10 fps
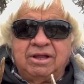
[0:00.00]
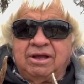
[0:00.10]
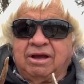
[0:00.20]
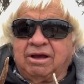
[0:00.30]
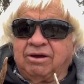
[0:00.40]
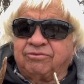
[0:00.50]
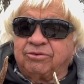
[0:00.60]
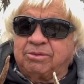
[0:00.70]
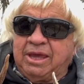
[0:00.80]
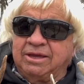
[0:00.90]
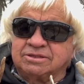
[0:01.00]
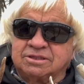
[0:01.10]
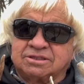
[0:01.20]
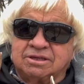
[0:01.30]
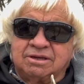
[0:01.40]
uh, from
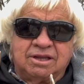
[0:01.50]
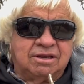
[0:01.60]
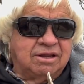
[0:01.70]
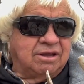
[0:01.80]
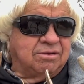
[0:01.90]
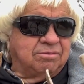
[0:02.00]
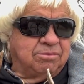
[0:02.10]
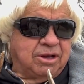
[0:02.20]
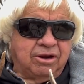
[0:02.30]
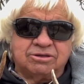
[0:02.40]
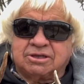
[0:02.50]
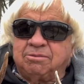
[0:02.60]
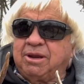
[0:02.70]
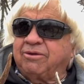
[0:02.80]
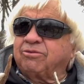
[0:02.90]
Kansas, and, and uh, Larry's
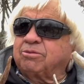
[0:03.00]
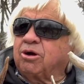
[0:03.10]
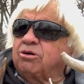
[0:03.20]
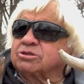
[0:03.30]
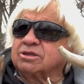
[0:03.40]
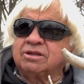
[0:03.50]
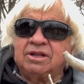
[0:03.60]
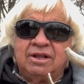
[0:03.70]
coming down from Tulsa.